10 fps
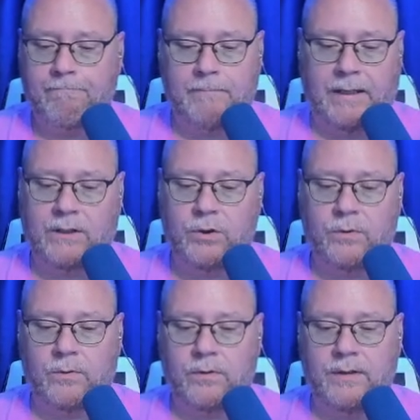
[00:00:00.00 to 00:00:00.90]
Making
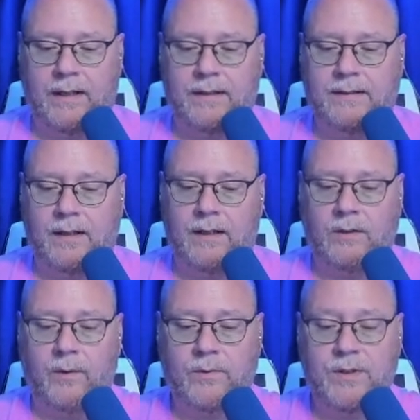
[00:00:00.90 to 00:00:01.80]
sure that
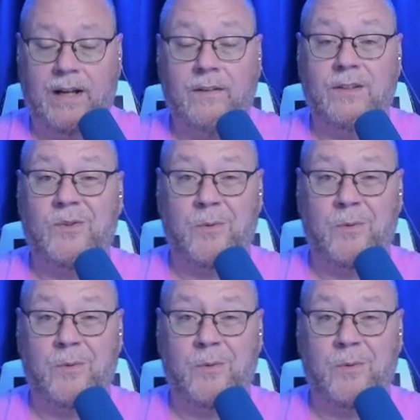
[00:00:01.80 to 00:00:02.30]
you understand